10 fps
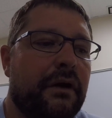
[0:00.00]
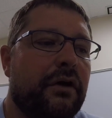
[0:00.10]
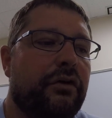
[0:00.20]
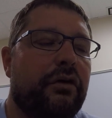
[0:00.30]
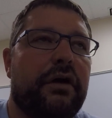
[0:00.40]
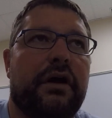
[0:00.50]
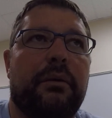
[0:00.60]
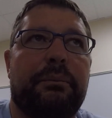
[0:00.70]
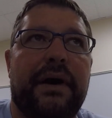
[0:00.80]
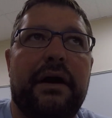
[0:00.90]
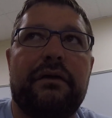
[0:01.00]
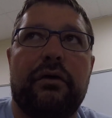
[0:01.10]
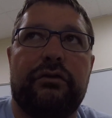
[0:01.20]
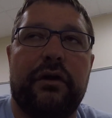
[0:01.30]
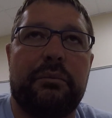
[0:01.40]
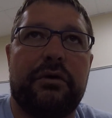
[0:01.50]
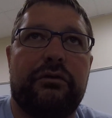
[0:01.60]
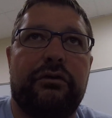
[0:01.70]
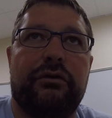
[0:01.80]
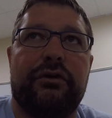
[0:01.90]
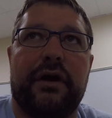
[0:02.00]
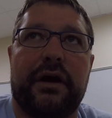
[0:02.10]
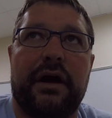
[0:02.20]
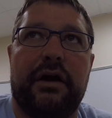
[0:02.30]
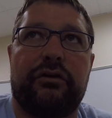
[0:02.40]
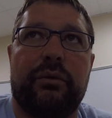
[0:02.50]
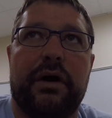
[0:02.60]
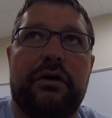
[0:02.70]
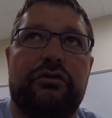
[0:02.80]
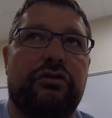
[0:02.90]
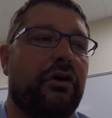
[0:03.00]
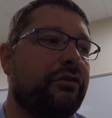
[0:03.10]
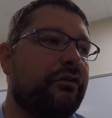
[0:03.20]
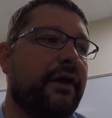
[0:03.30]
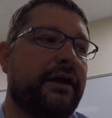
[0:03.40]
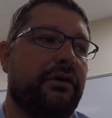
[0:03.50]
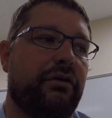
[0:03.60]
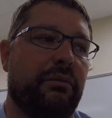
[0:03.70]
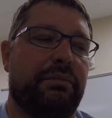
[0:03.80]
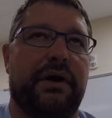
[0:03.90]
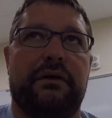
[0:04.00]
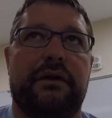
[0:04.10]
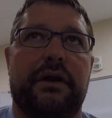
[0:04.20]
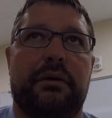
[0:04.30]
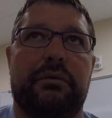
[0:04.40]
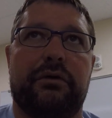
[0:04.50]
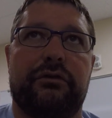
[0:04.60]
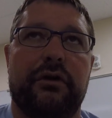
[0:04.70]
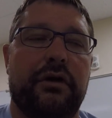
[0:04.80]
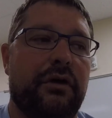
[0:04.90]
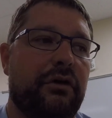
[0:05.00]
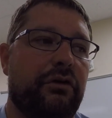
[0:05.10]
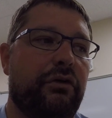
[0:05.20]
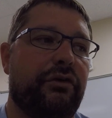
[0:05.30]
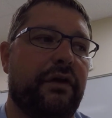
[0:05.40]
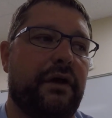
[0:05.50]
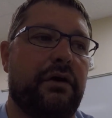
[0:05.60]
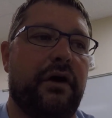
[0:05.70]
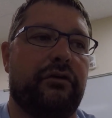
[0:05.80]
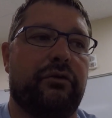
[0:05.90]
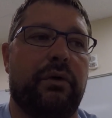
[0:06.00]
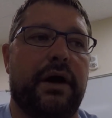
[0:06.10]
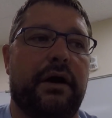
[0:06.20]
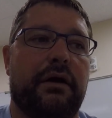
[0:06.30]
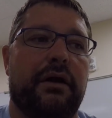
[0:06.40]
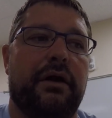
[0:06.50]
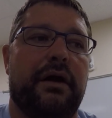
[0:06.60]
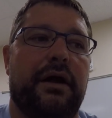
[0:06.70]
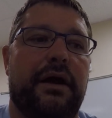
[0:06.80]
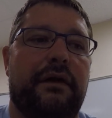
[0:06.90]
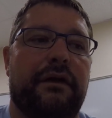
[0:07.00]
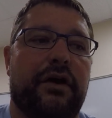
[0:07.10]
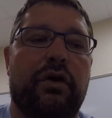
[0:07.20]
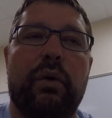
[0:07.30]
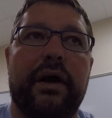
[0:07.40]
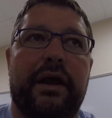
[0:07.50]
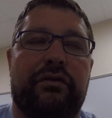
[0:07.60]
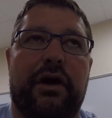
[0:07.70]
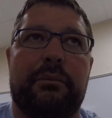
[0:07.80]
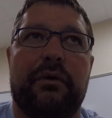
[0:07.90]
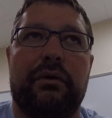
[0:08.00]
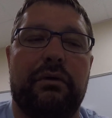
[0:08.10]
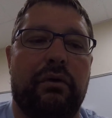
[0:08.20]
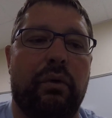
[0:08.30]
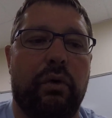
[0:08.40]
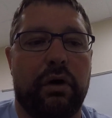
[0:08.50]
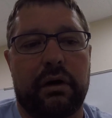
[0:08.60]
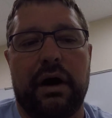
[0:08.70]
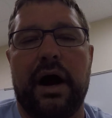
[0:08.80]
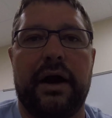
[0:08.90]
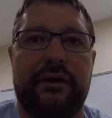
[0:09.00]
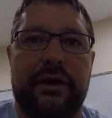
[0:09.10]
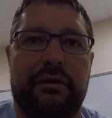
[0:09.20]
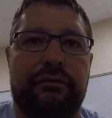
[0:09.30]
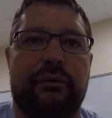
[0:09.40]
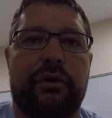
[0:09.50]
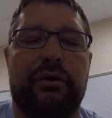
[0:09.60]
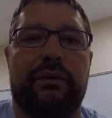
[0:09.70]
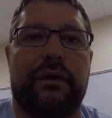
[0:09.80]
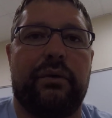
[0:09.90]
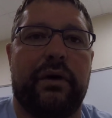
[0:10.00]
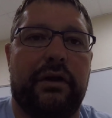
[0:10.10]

You're going to compare those numbers using a chi-square, just like you compared the numbers using the chi-square in the coin example, or I did it for you in the coin